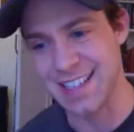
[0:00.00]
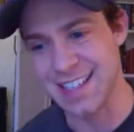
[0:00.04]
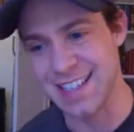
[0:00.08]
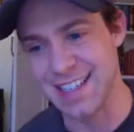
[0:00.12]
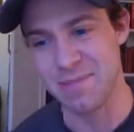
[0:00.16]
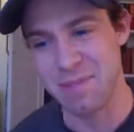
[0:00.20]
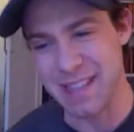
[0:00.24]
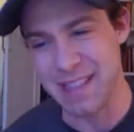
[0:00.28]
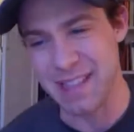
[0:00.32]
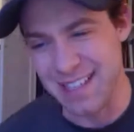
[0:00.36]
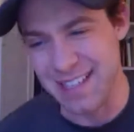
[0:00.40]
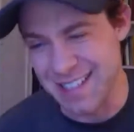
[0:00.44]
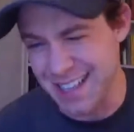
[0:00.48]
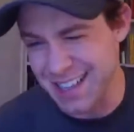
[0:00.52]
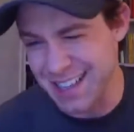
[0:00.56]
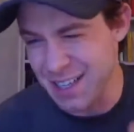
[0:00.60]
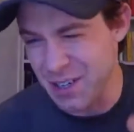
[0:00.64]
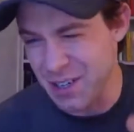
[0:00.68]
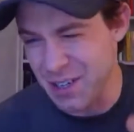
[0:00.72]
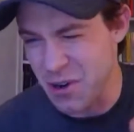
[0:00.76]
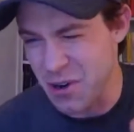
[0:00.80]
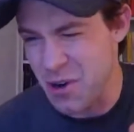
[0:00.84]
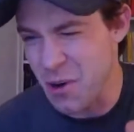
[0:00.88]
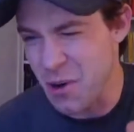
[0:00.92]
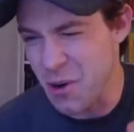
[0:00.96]
but there's a
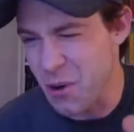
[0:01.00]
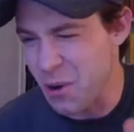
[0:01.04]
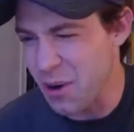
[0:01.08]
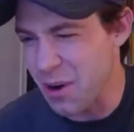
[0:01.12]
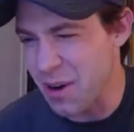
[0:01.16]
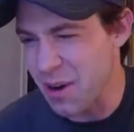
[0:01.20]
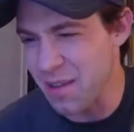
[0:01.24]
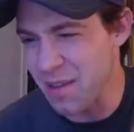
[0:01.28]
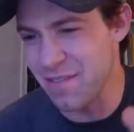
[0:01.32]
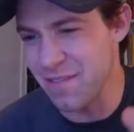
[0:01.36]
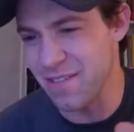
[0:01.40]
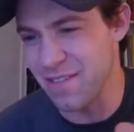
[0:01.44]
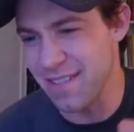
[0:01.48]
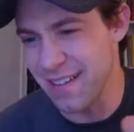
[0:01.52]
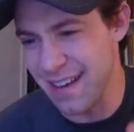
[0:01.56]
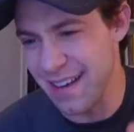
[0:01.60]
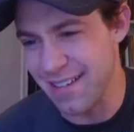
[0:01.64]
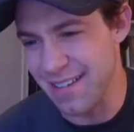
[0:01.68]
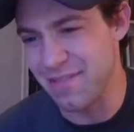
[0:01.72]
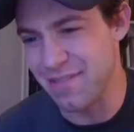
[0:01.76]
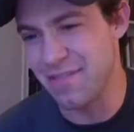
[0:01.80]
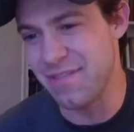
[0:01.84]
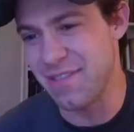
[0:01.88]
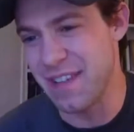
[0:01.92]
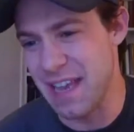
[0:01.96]
little core
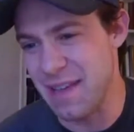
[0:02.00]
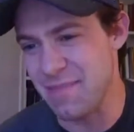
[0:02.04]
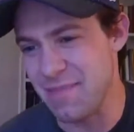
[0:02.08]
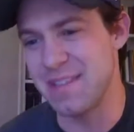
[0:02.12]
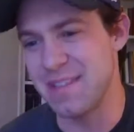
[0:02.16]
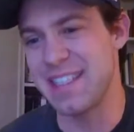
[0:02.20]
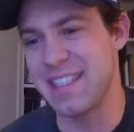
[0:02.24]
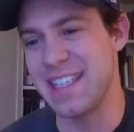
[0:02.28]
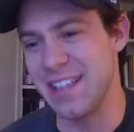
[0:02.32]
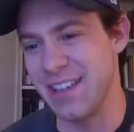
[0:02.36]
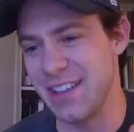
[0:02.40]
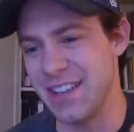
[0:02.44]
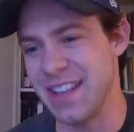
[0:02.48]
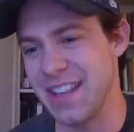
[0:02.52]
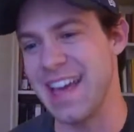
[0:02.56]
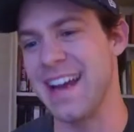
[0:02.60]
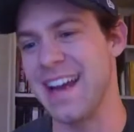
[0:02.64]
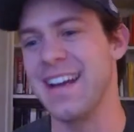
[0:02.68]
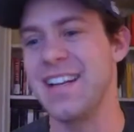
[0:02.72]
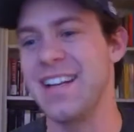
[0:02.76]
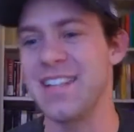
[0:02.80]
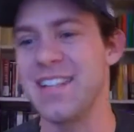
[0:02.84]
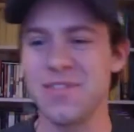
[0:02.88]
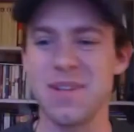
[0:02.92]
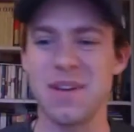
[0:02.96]
of him still
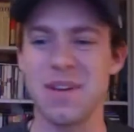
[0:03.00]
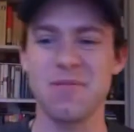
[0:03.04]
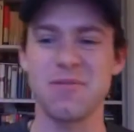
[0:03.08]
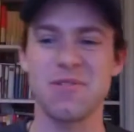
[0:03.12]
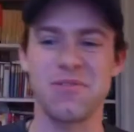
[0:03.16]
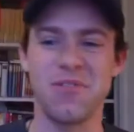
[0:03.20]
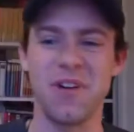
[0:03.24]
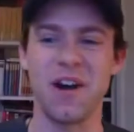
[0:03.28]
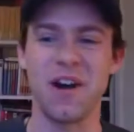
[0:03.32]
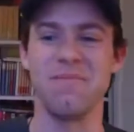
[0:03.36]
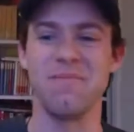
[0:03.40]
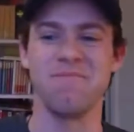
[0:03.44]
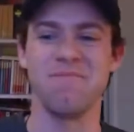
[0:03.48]
there. It was fun.